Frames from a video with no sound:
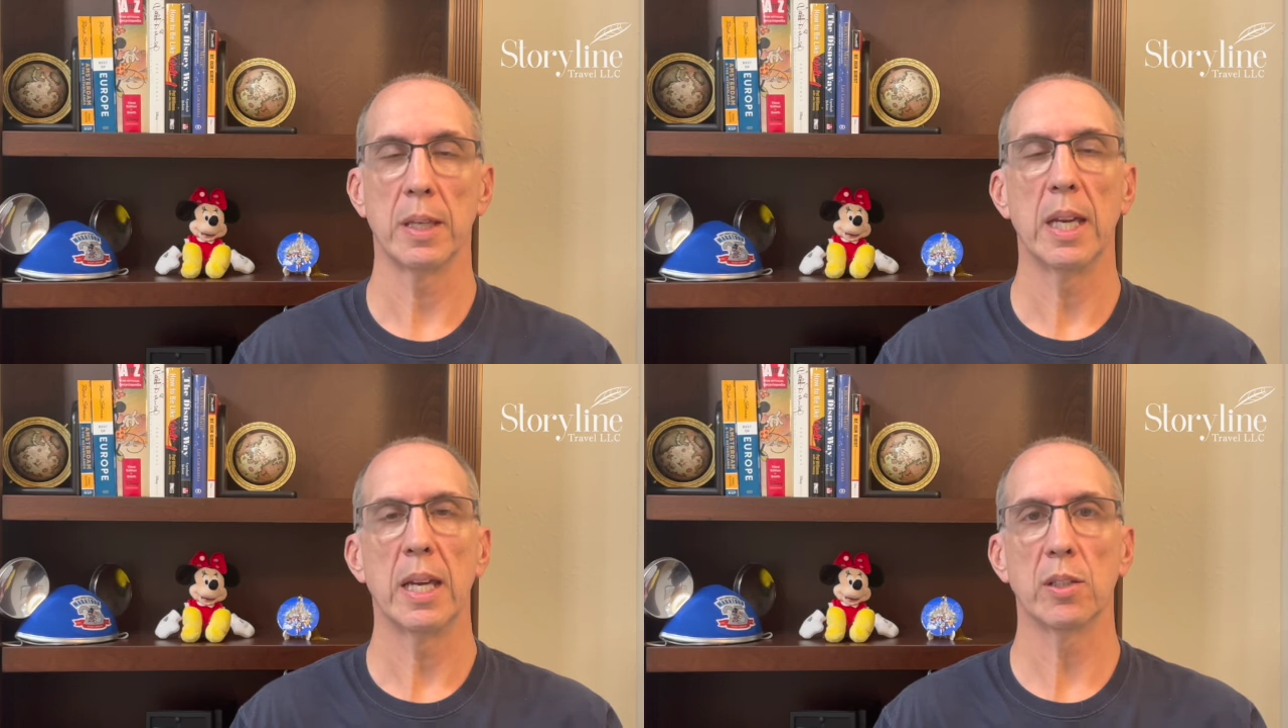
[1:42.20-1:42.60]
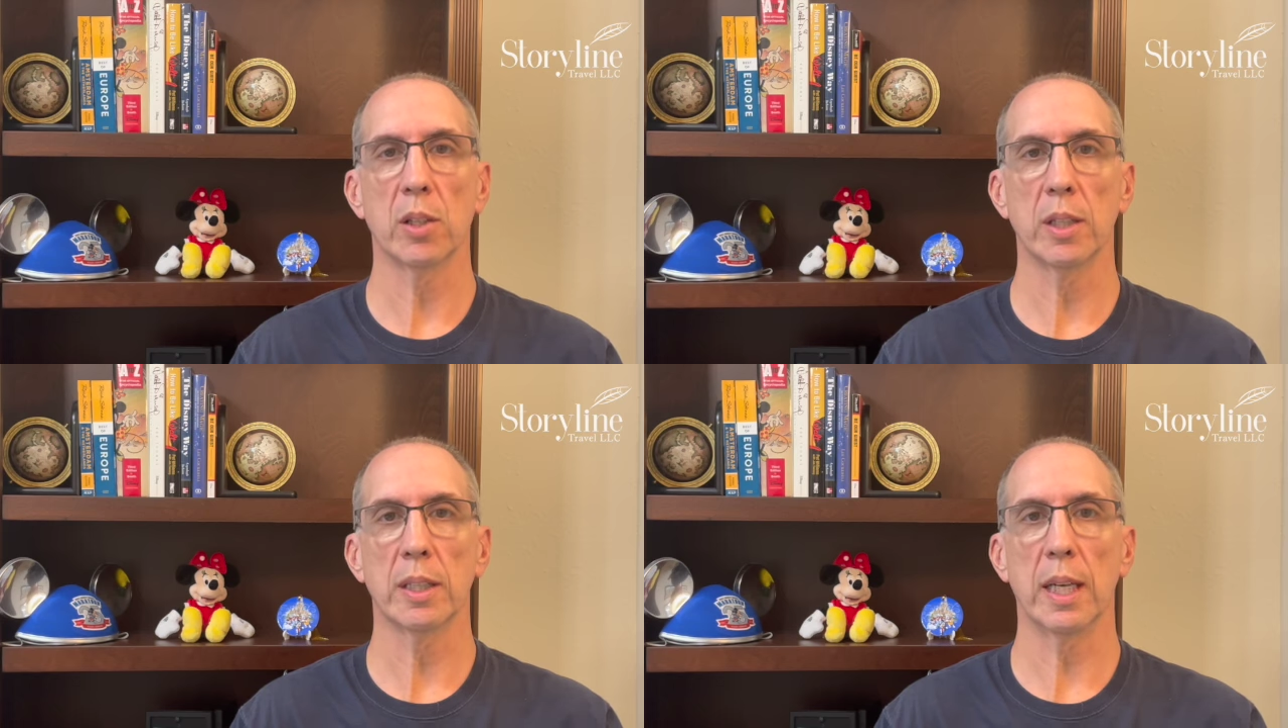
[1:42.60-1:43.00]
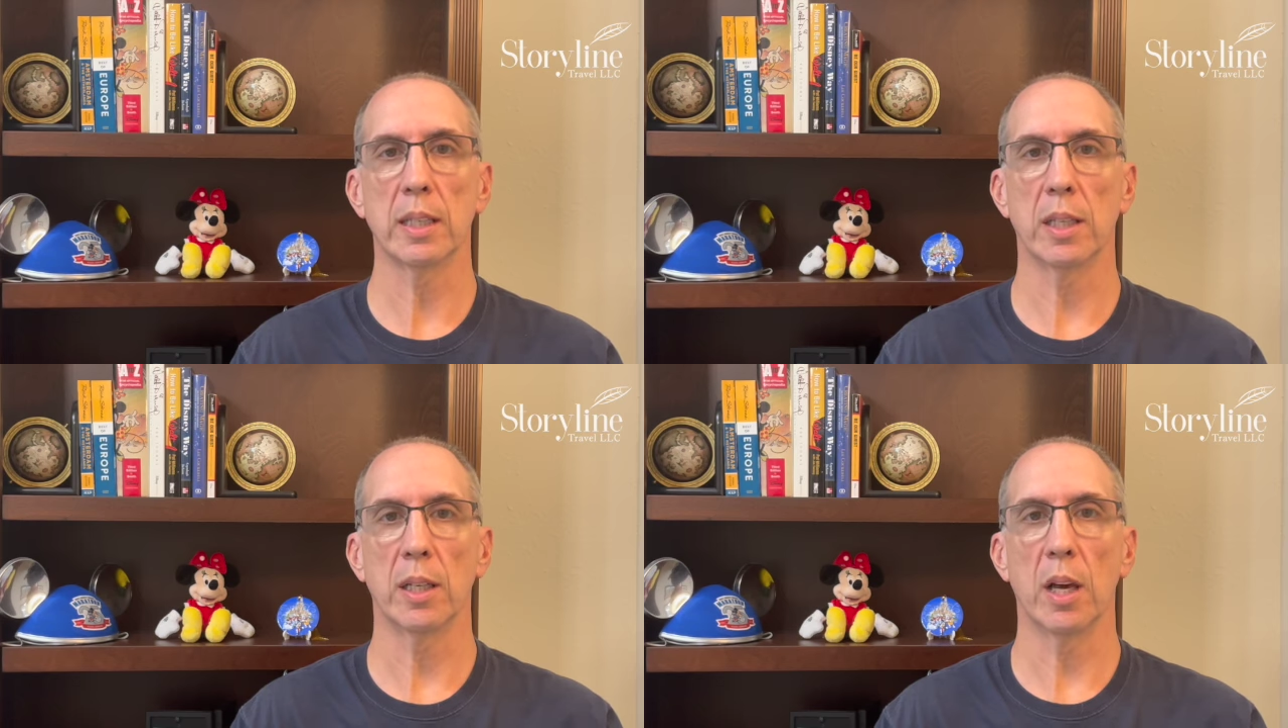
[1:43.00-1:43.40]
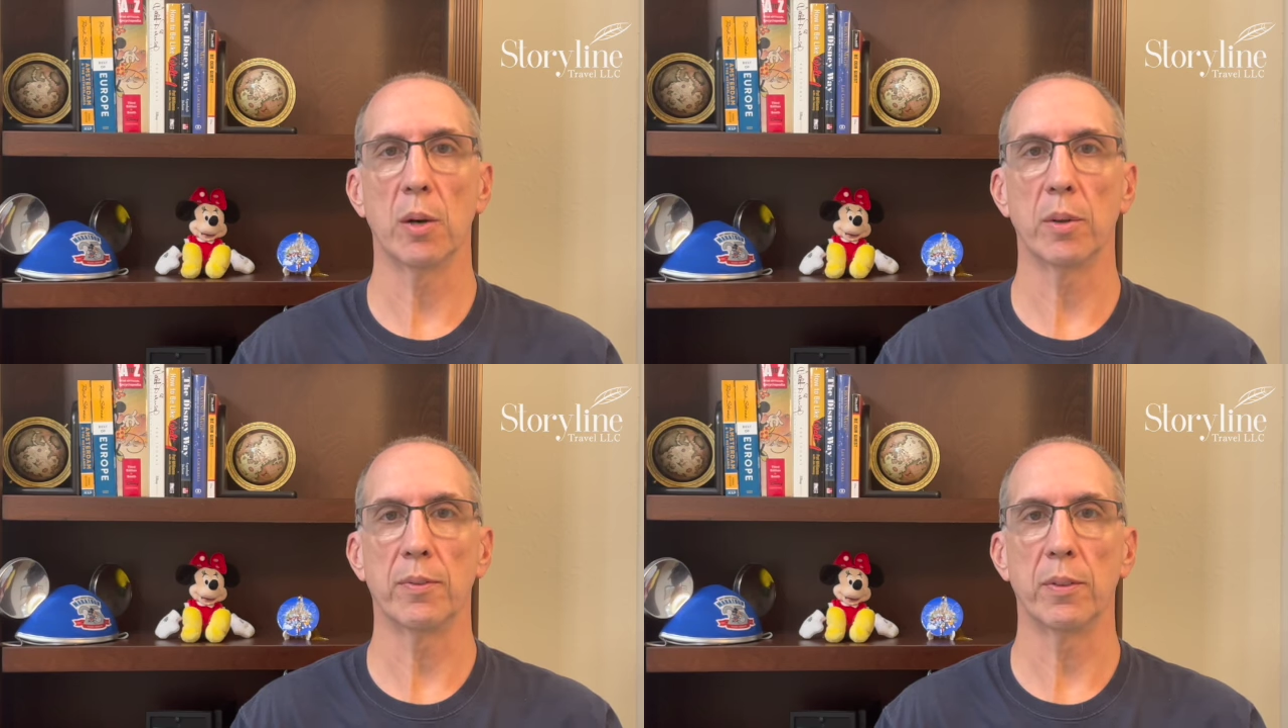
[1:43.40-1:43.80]
It's a good thing to
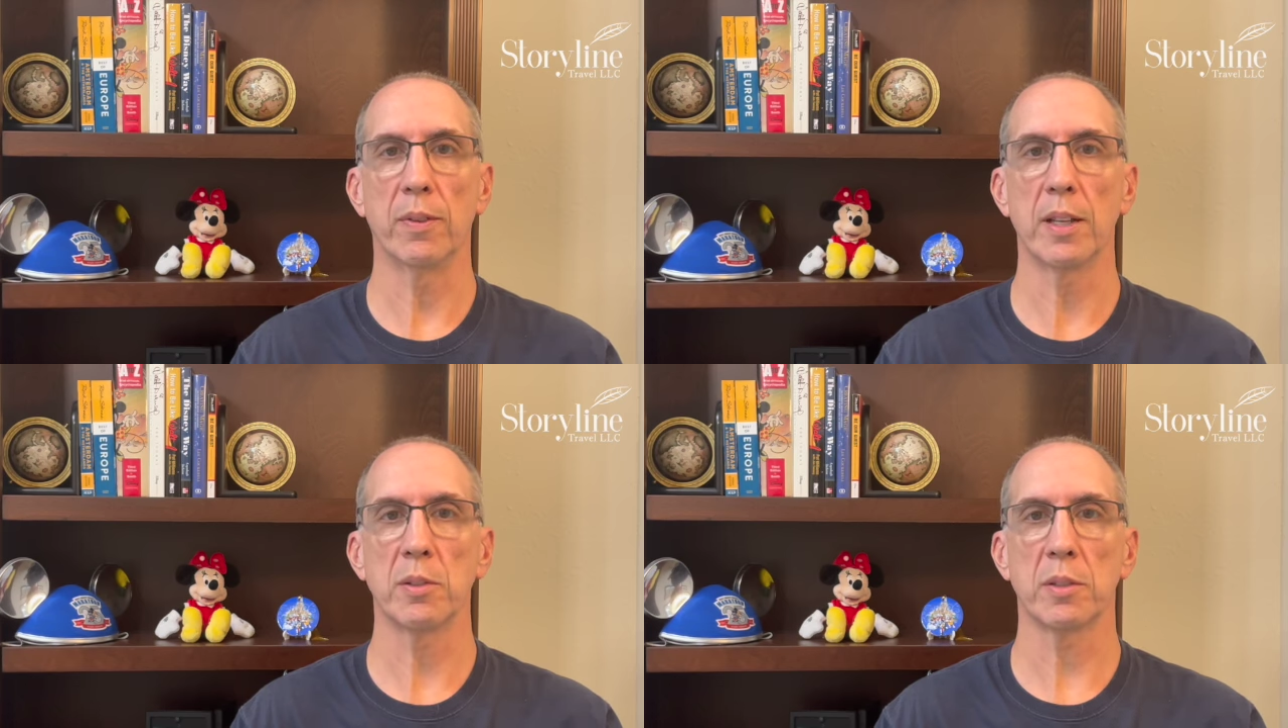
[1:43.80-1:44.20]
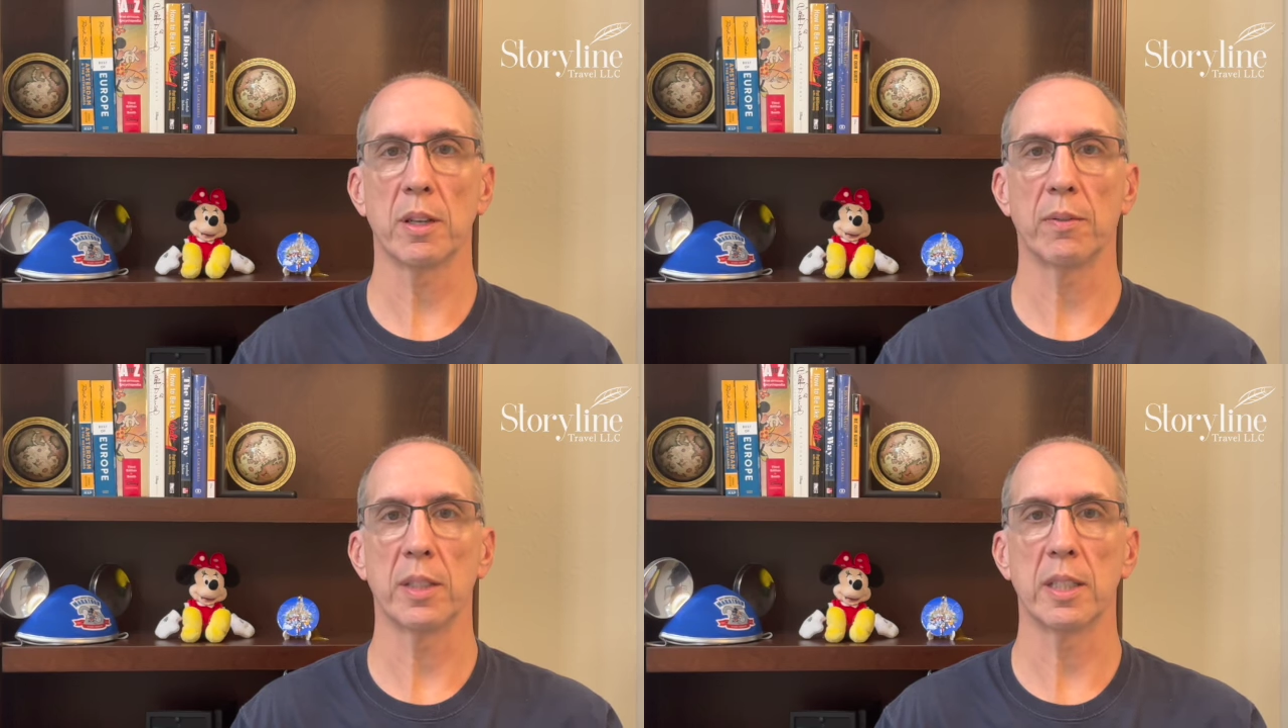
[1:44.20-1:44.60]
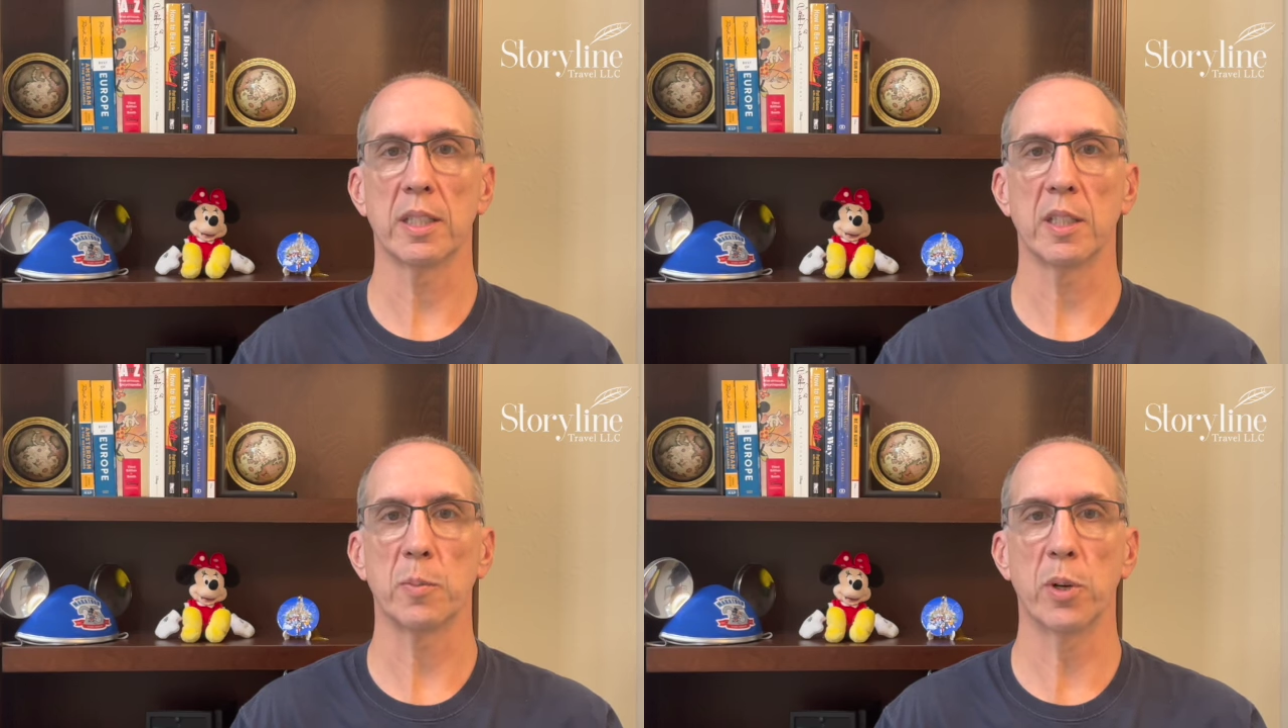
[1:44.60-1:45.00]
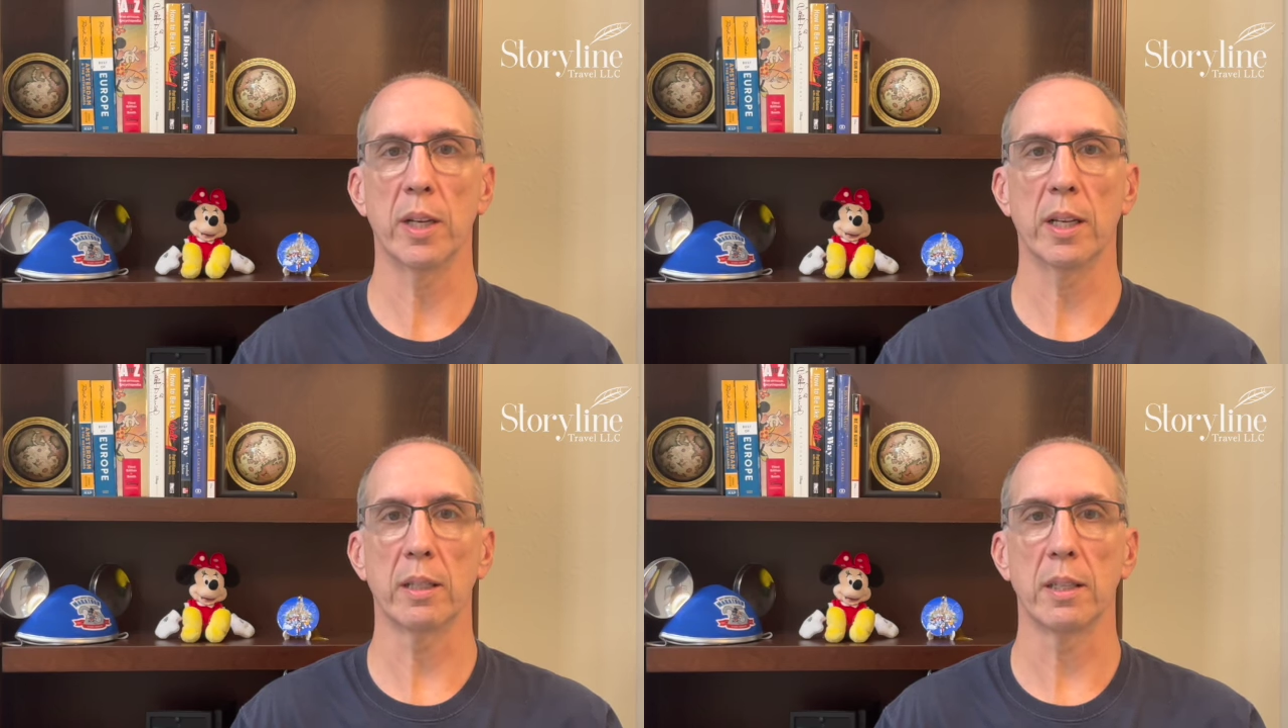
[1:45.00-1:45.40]
note if you find yourself at Disney
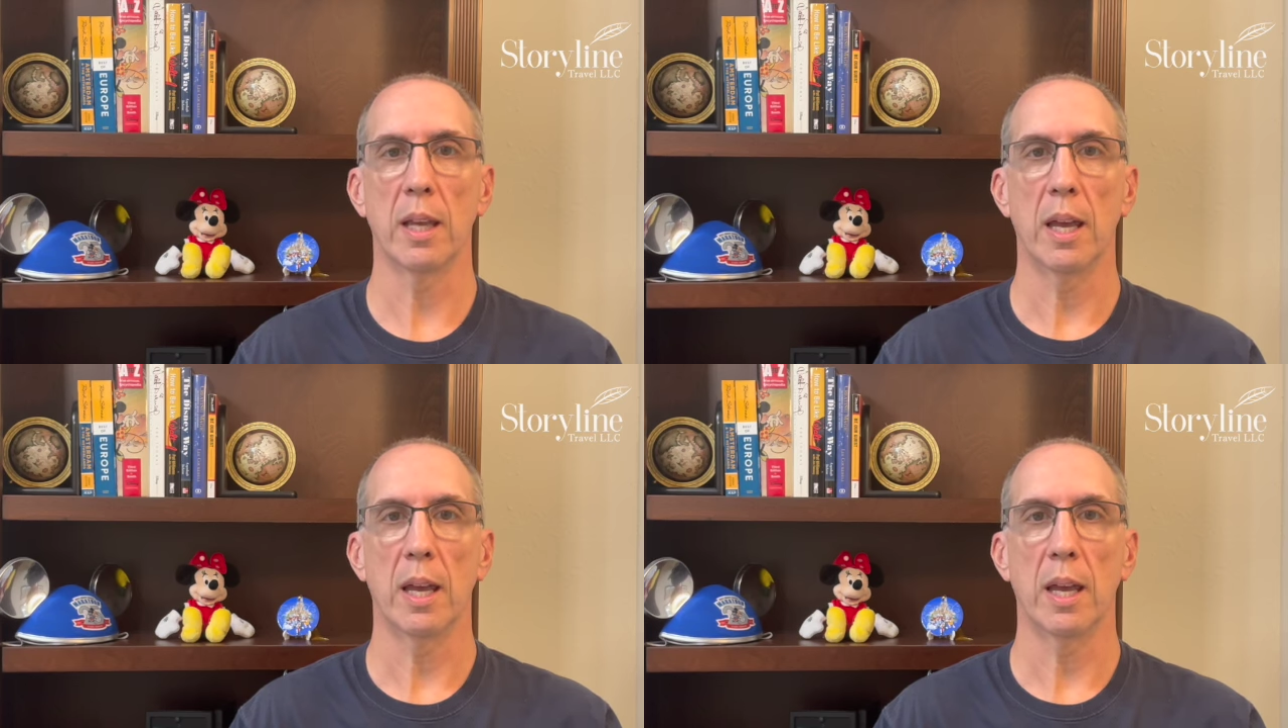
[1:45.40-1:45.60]
Springs